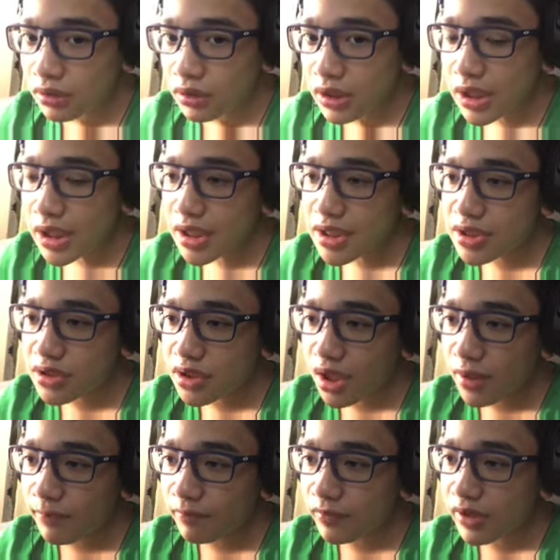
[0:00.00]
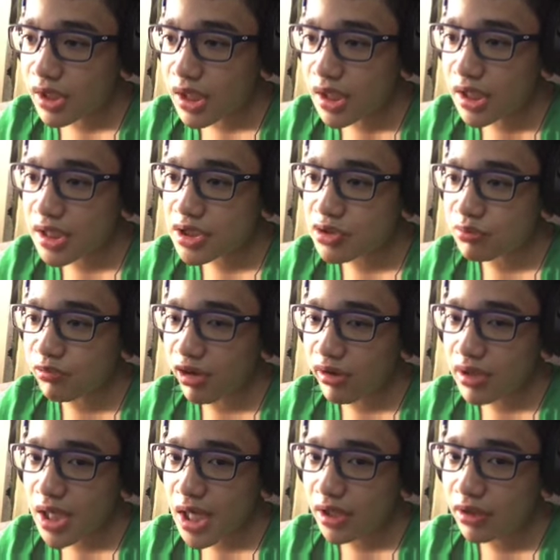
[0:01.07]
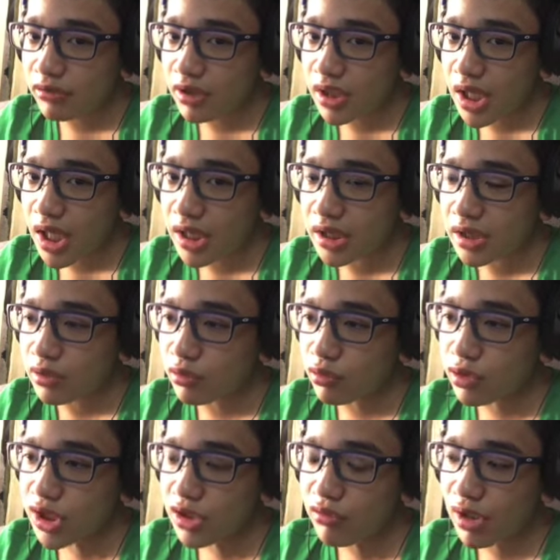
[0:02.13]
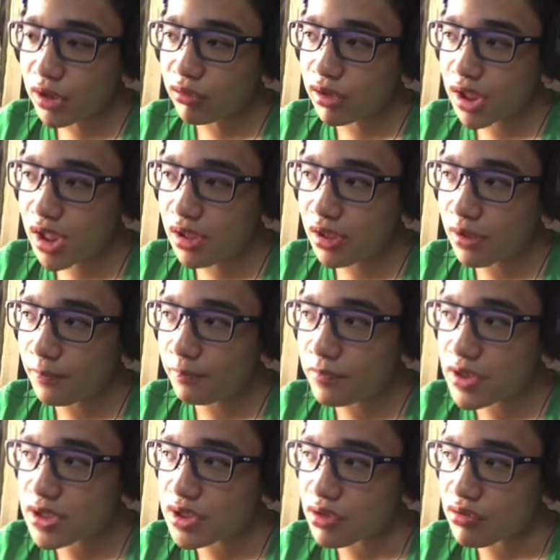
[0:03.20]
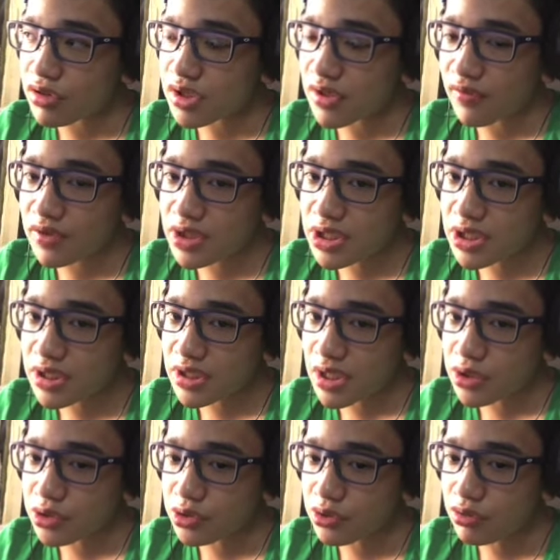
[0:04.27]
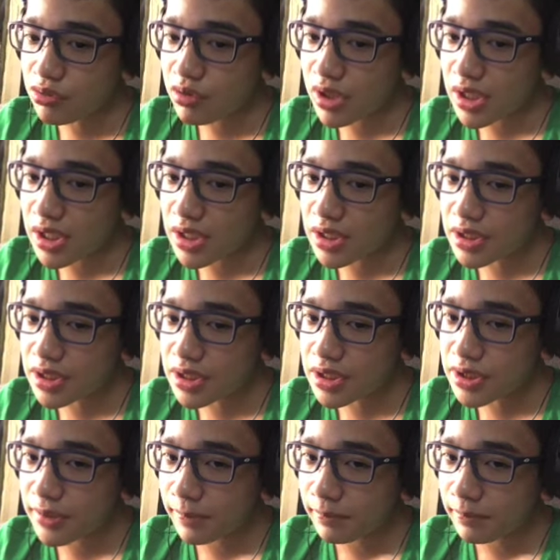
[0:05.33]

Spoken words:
he gets very angry, and the only way to kill 076-2 is